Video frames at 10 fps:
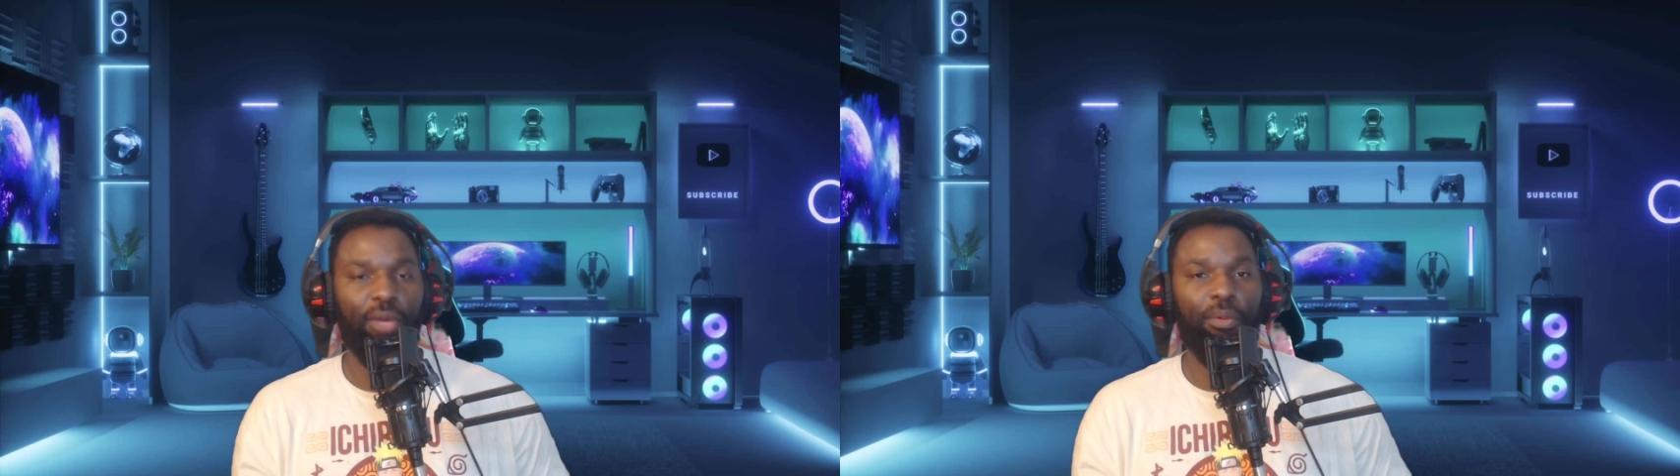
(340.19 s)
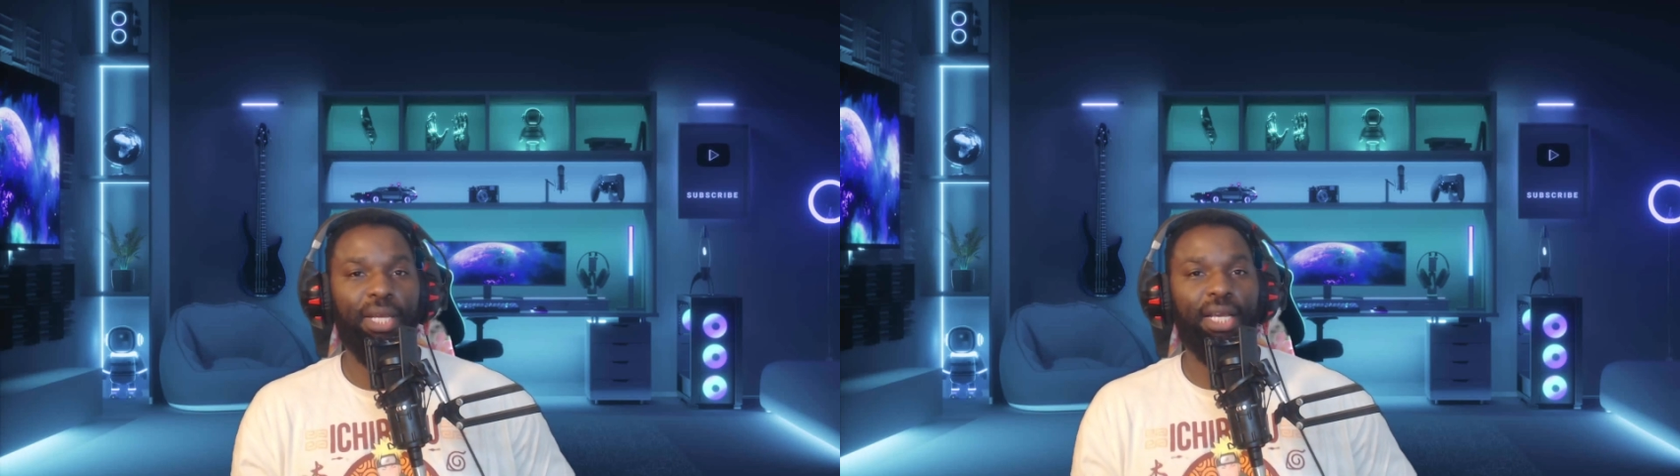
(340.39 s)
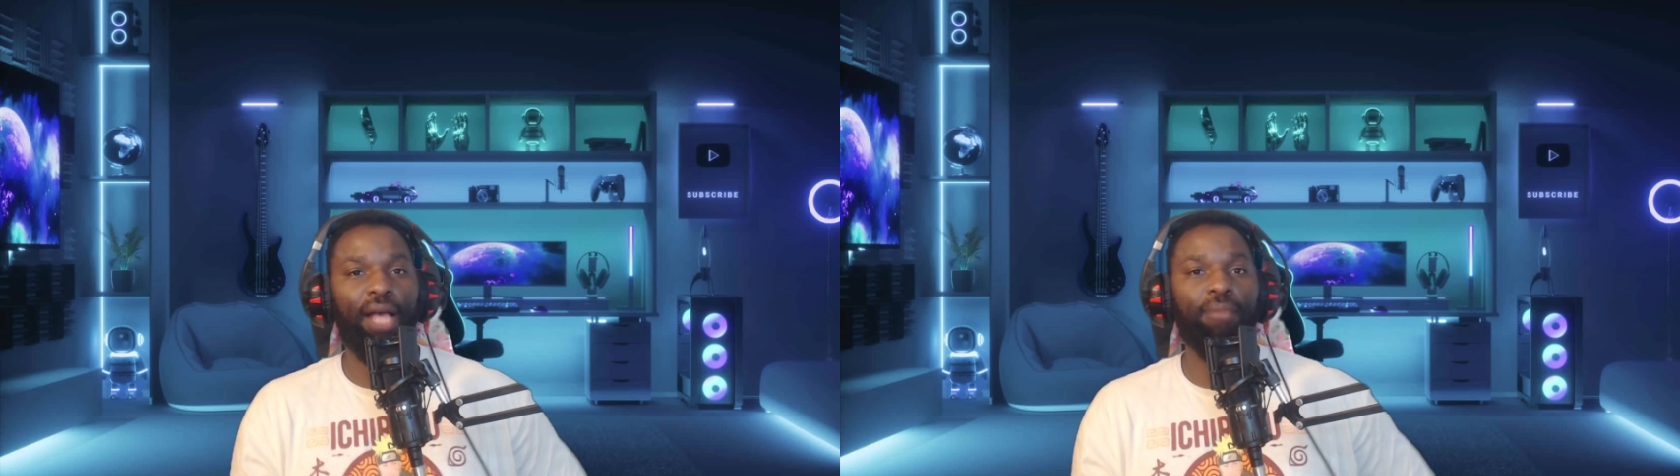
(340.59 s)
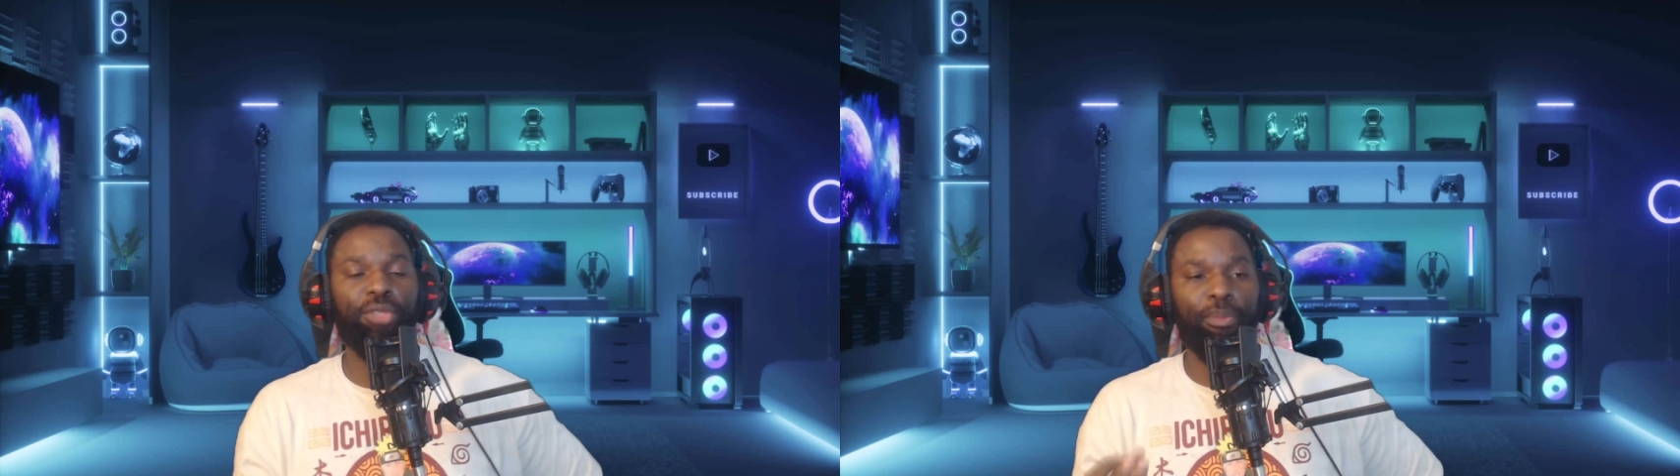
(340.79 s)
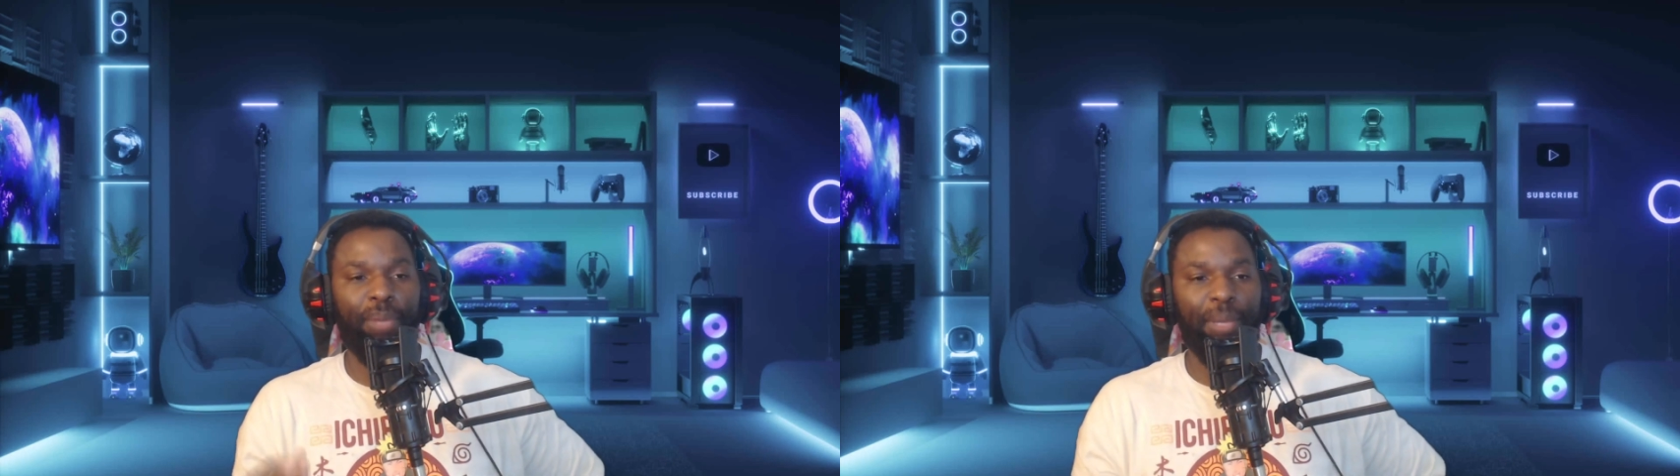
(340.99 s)
when it
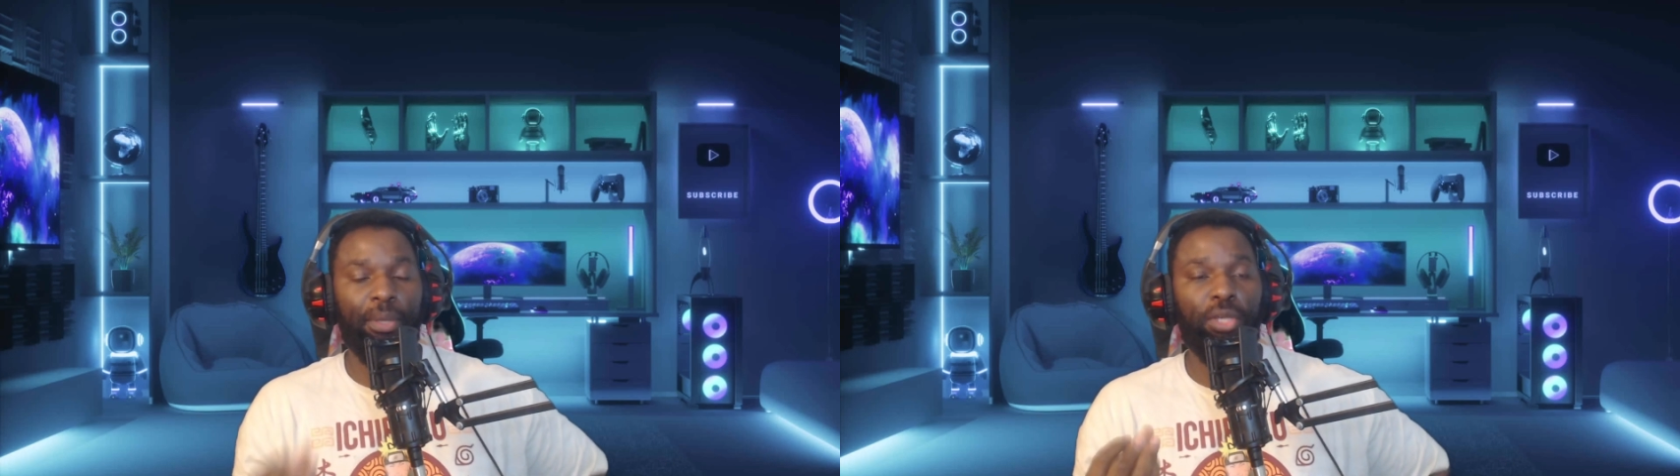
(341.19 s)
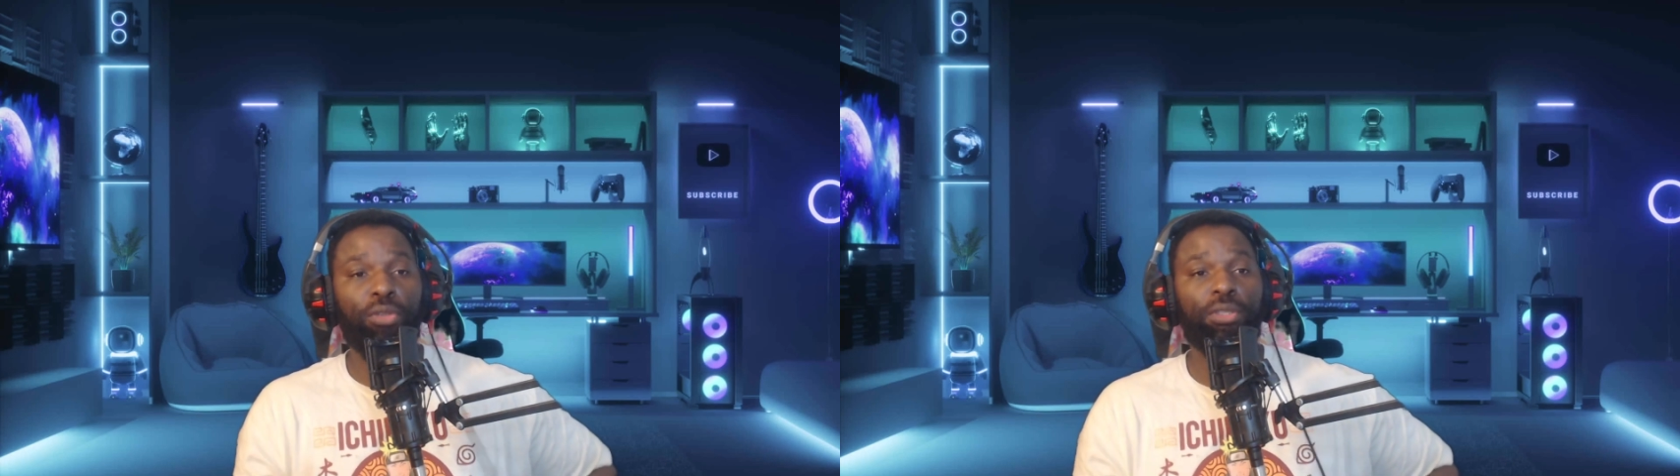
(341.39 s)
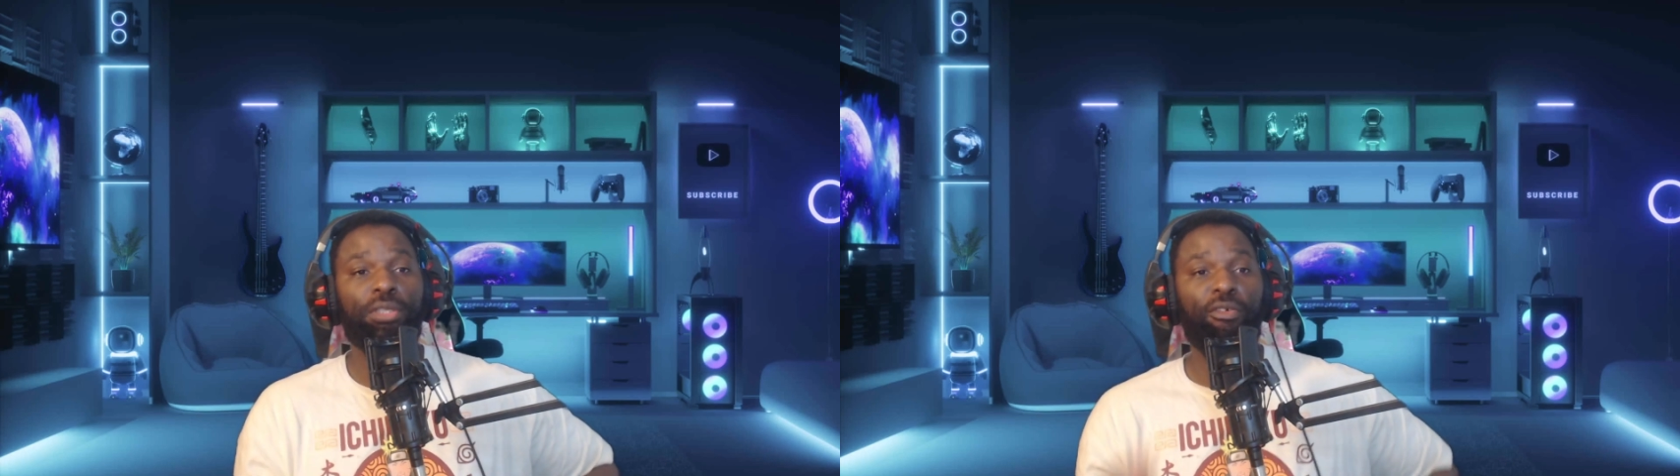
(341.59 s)
comes to people using